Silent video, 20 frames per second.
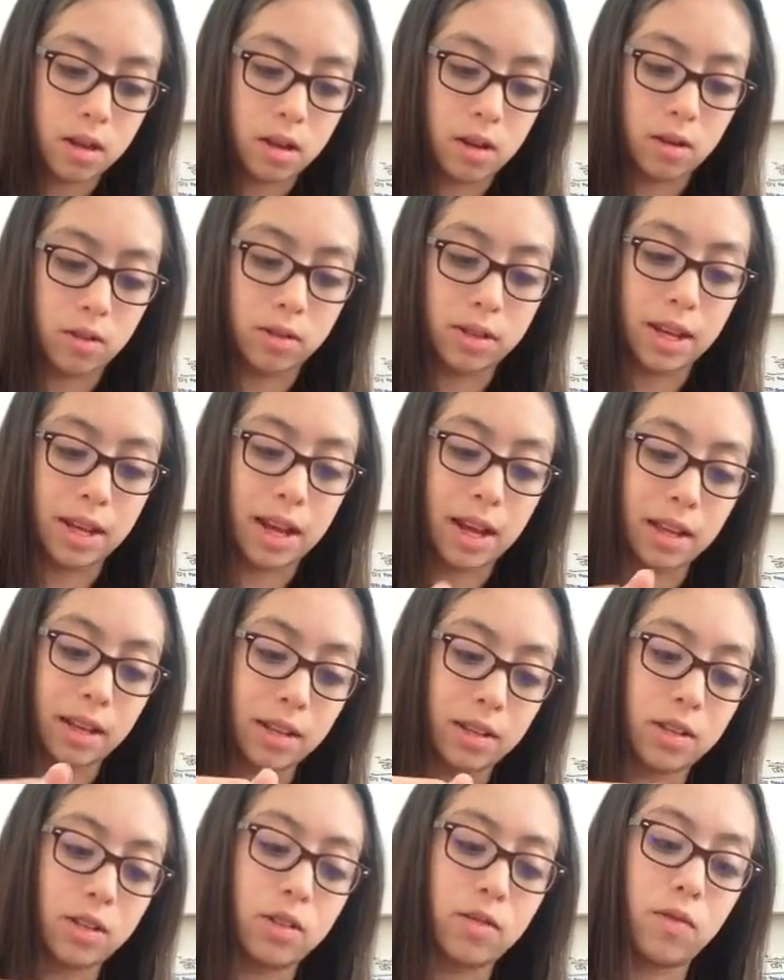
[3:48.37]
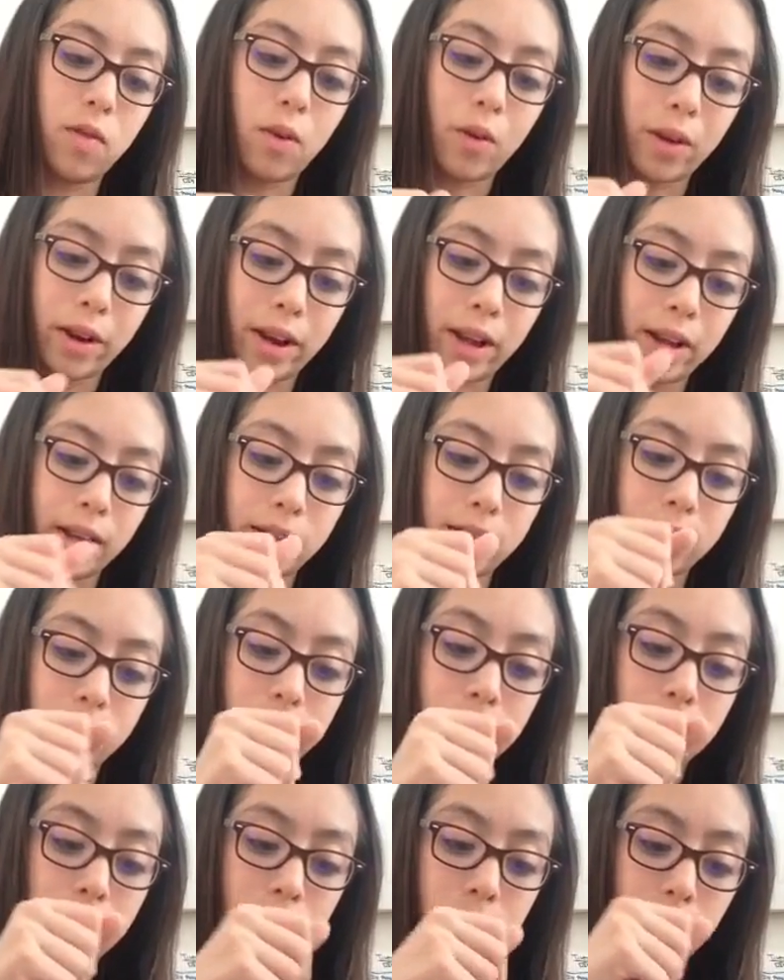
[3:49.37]
it'll take at least 4
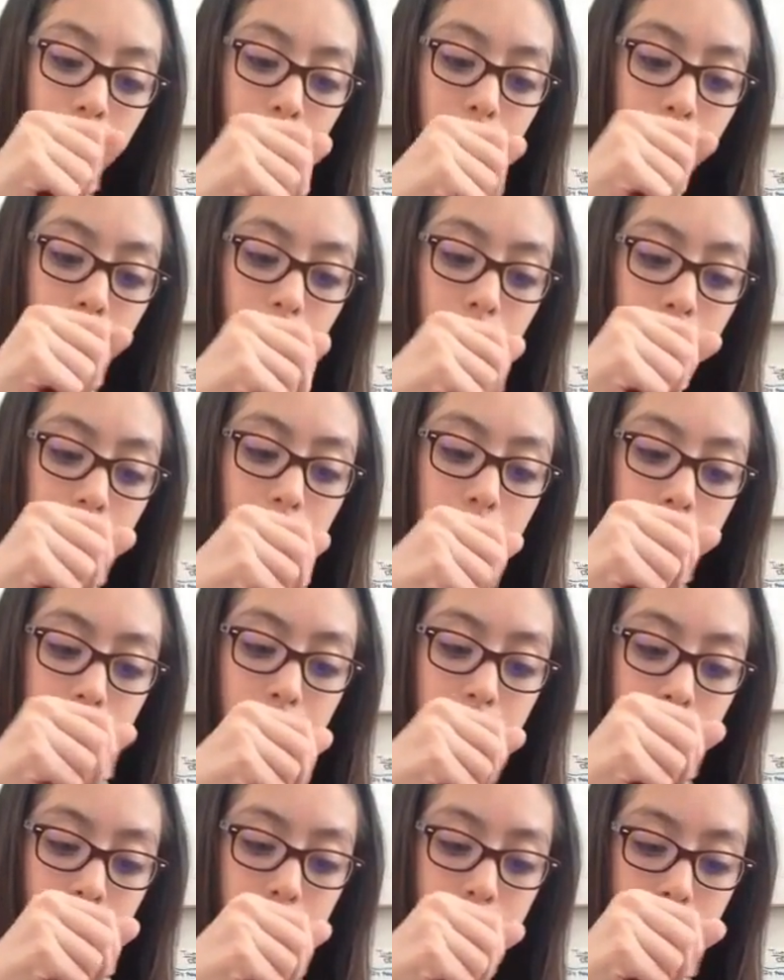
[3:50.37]
days, 3 to 4 days.